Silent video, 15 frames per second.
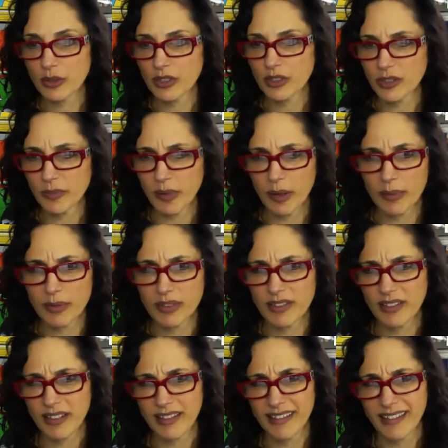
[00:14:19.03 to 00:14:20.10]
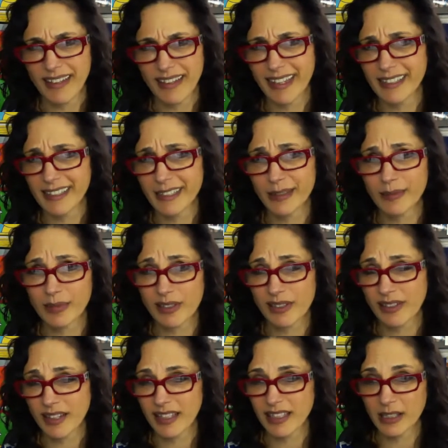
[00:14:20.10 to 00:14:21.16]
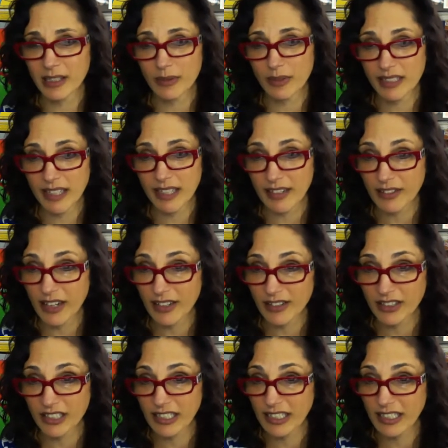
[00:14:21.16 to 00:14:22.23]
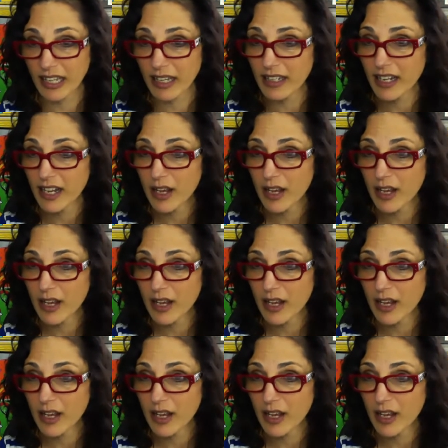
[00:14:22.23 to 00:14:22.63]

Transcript: and she published like 18 books in 18 weeks. I don't know how she did that.